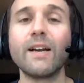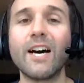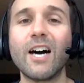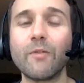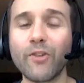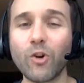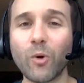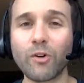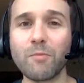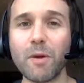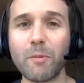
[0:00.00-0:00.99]
If you don't want
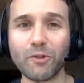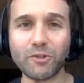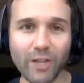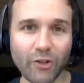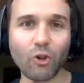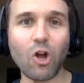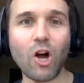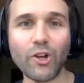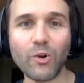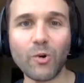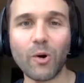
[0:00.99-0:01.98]
to remember those other
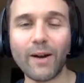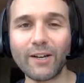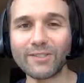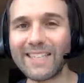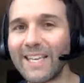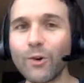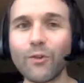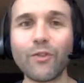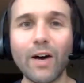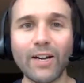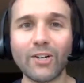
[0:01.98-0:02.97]
long URLs,
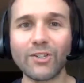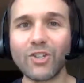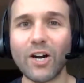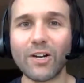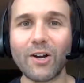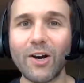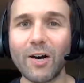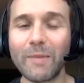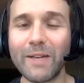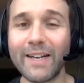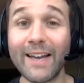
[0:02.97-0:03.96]

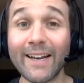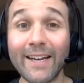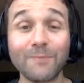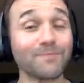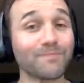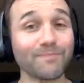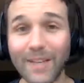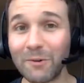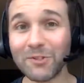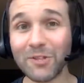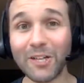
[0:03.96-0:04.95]
eofire.com. And Heneka, it
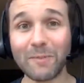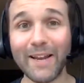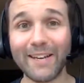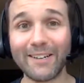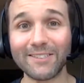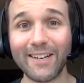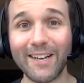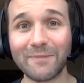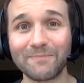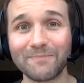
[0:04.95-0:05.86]
was awesome hanging out today.